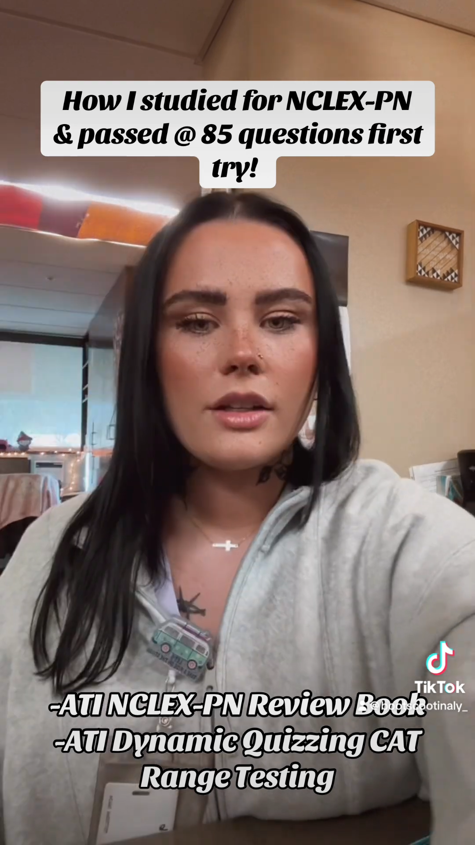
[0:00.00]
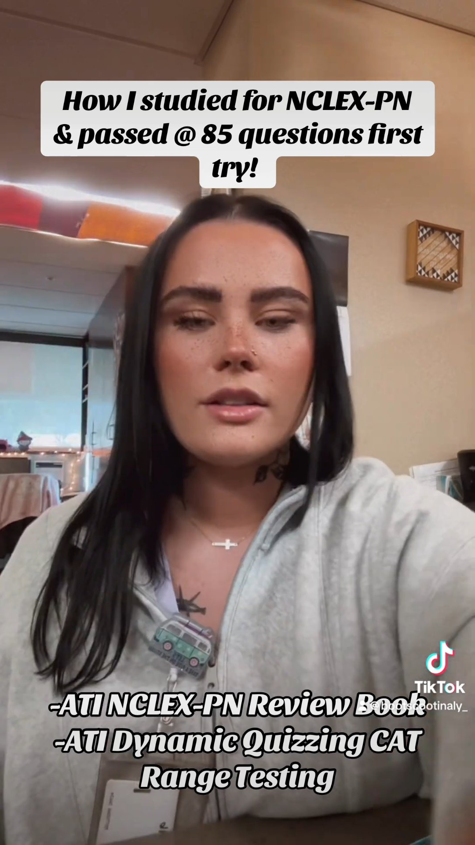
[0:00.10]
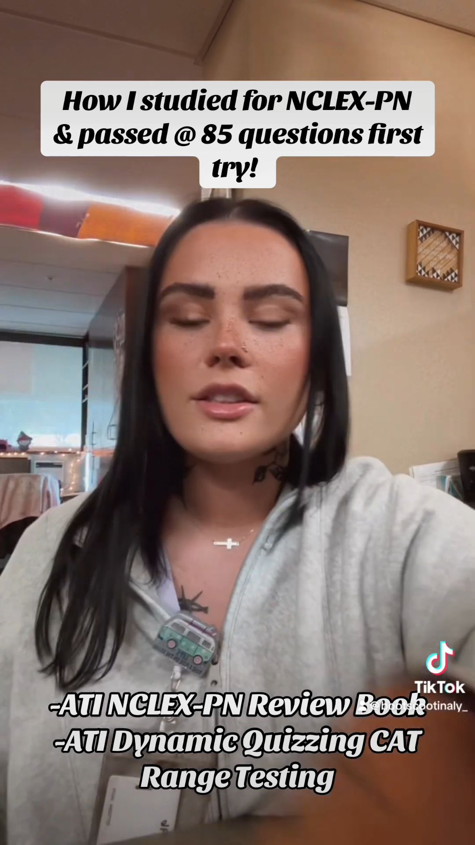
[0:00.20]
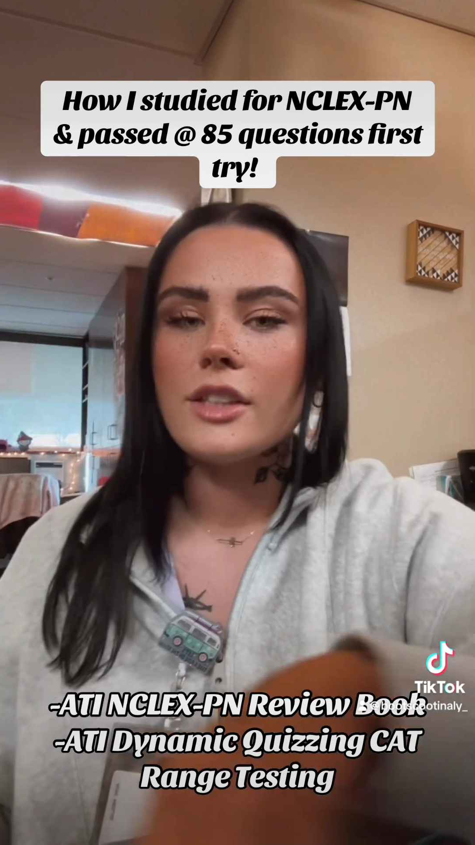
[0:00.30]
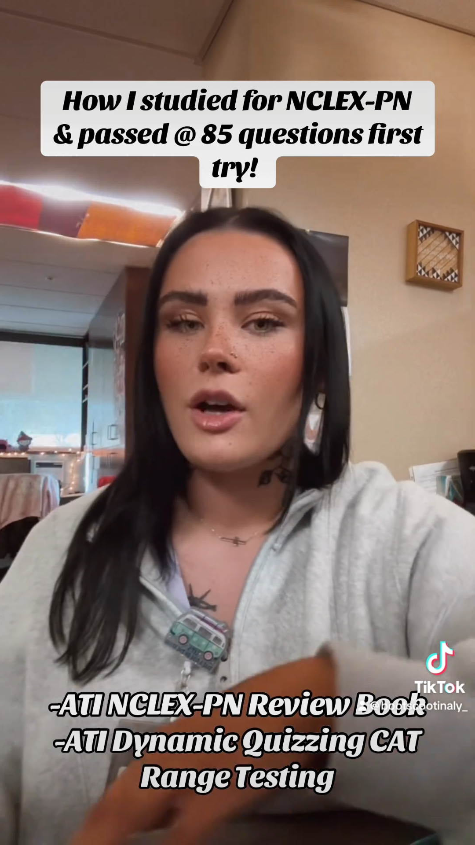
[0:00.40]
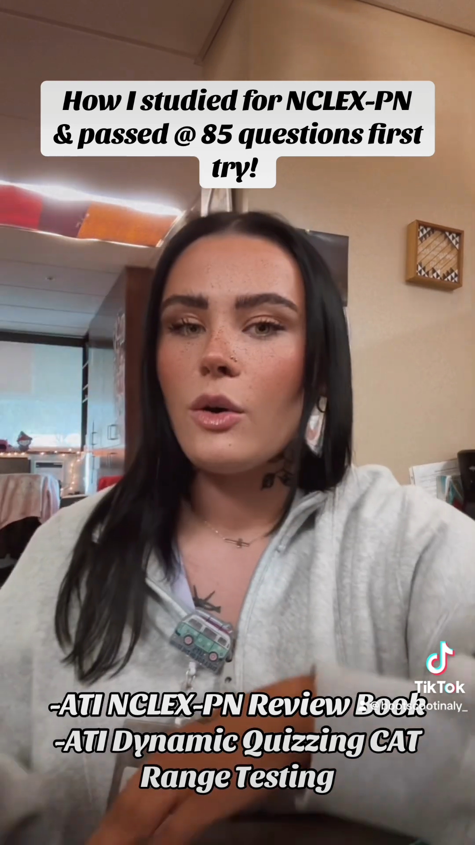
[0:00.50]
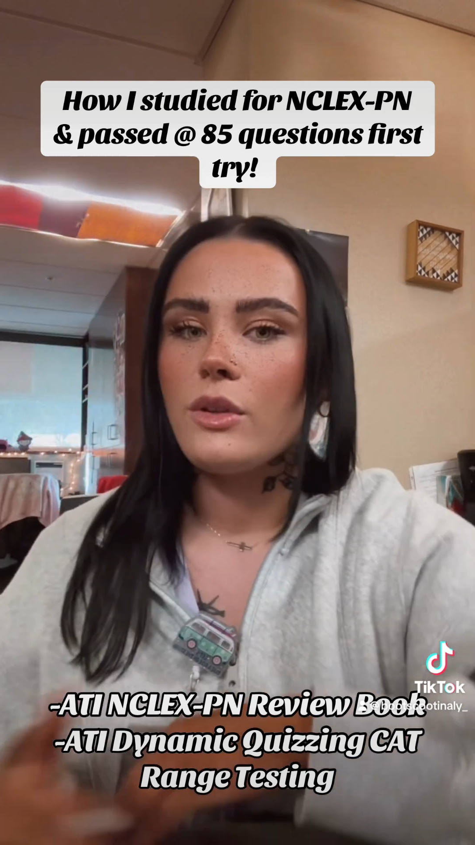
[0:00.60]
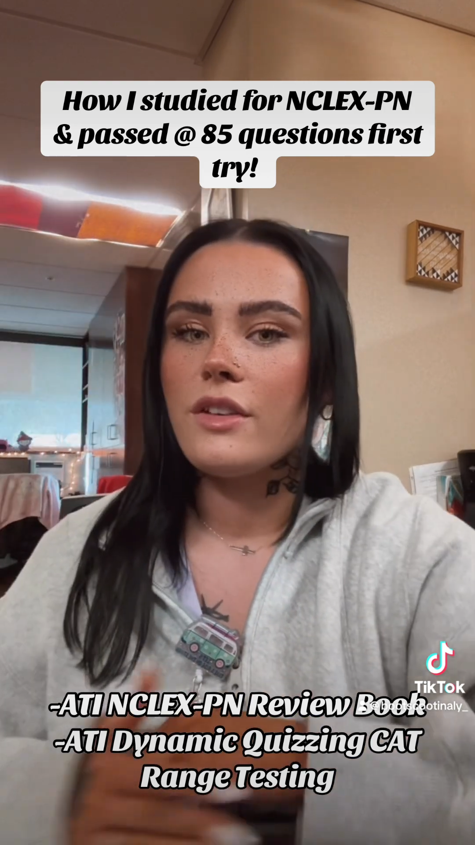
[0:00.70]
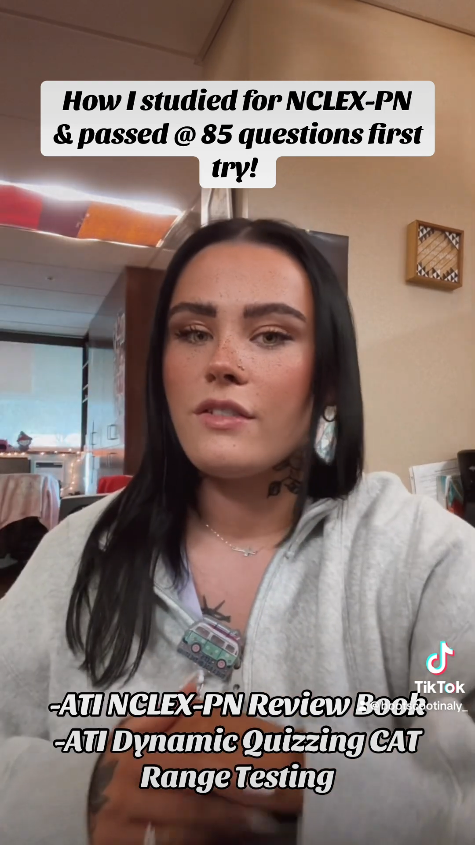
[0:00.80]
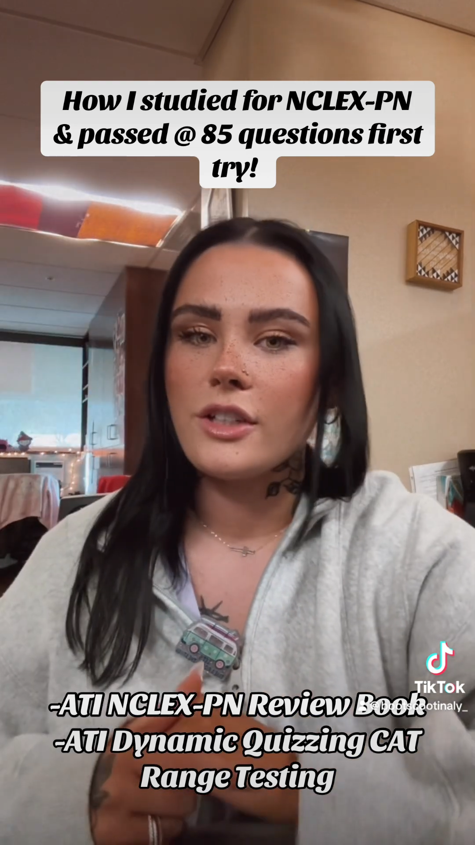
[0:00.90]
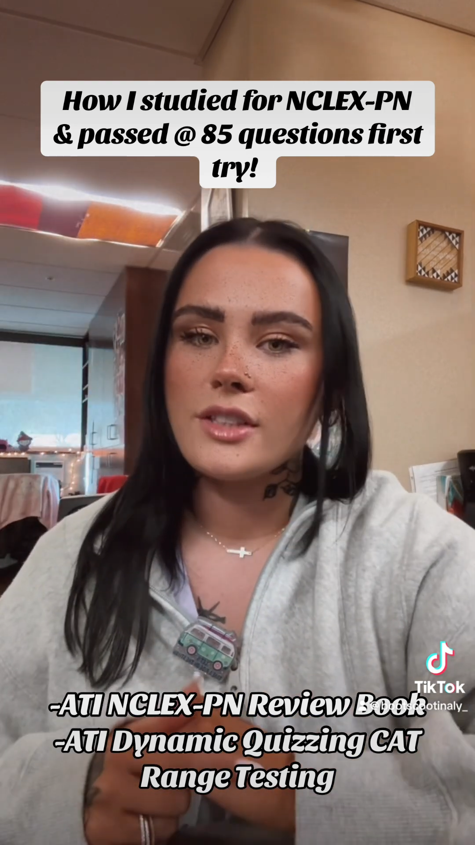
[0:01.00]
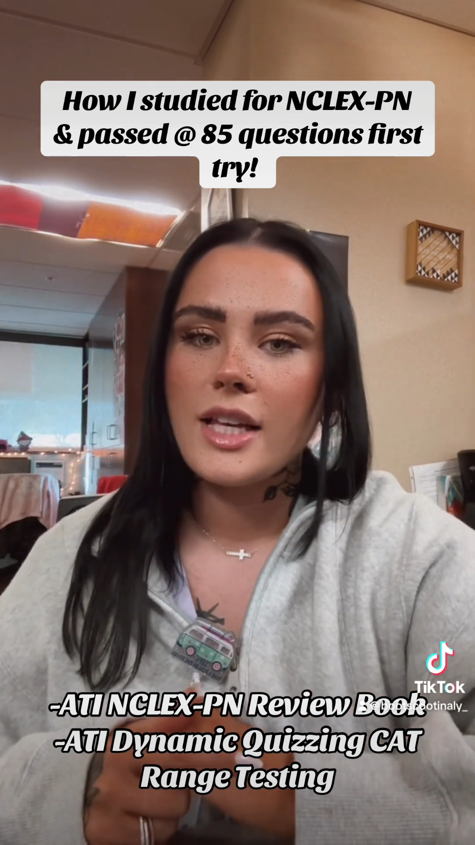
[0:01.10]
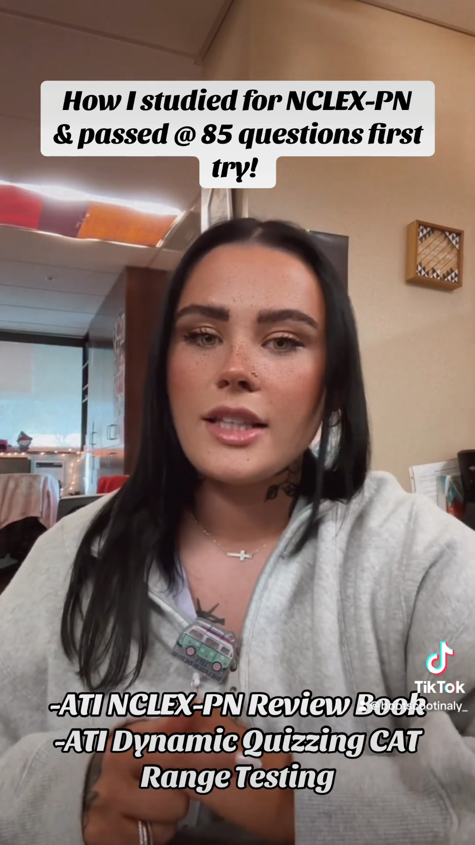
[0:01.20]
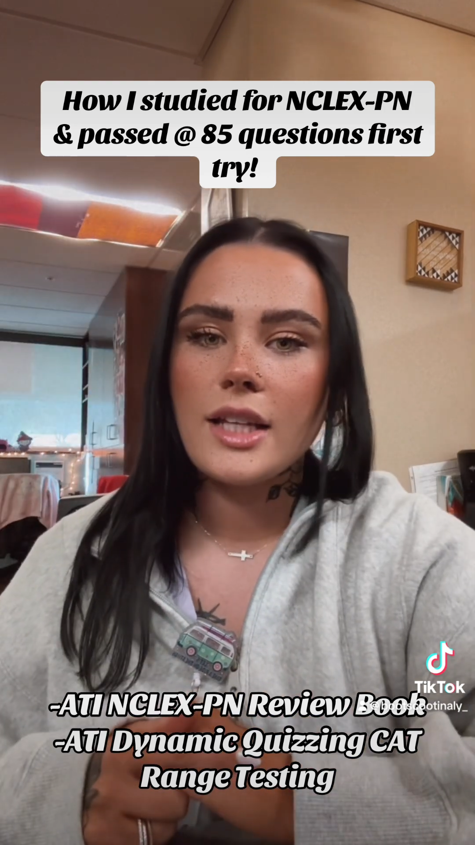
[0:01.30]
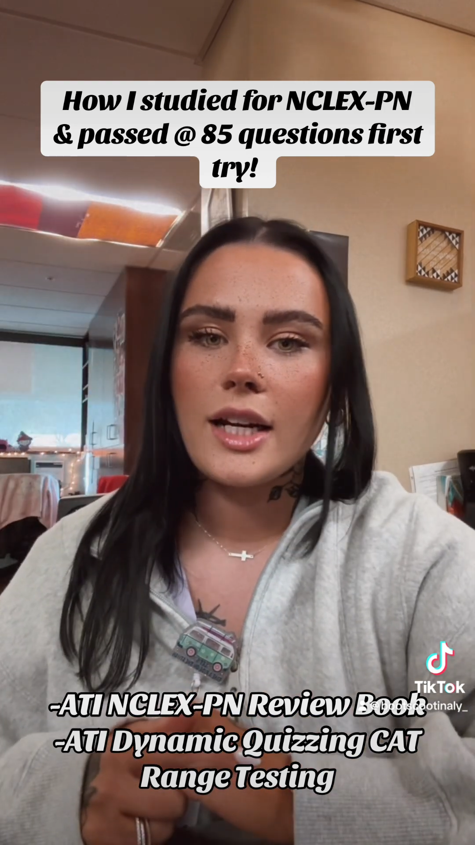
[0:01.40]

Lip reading: So the first thing that